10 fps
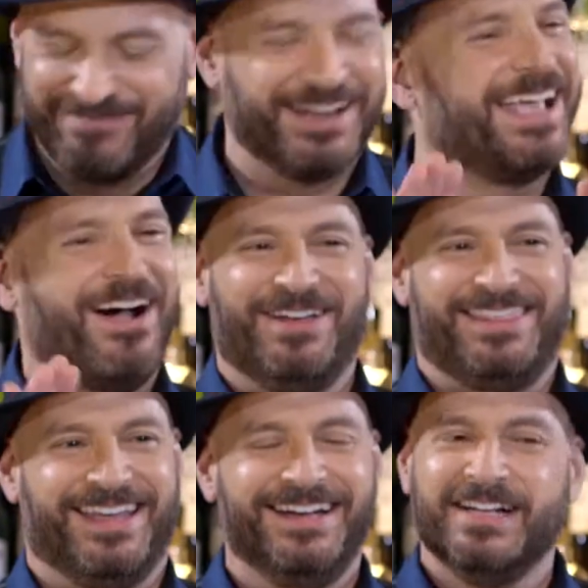I'm going to go
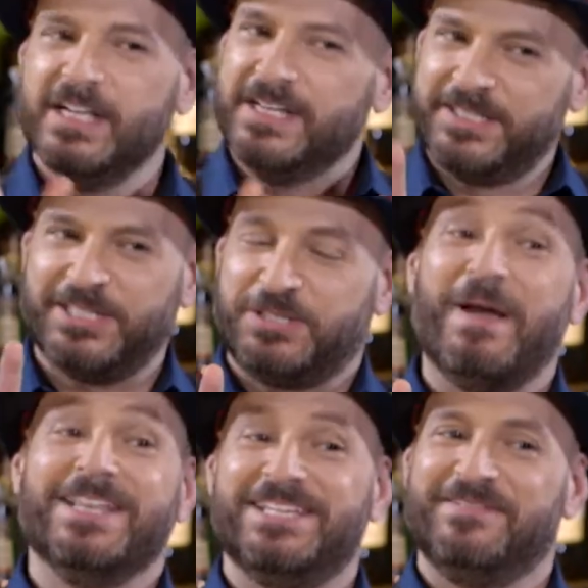with you.
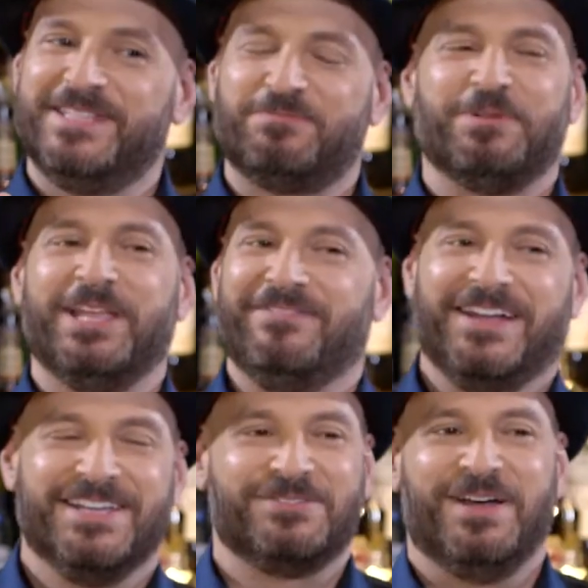Suspension of disbelief
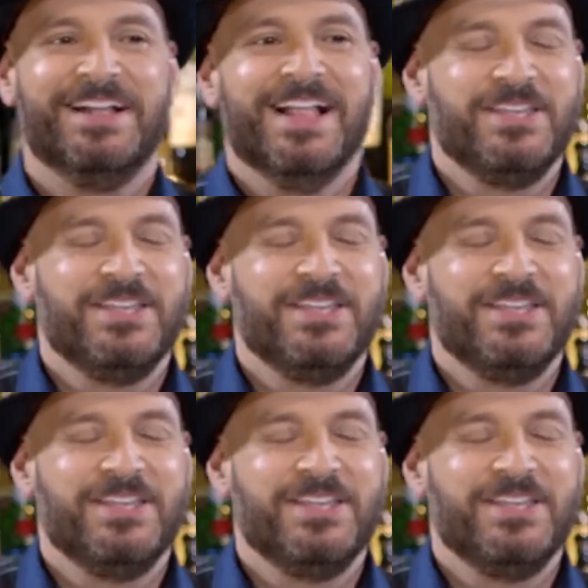on this one.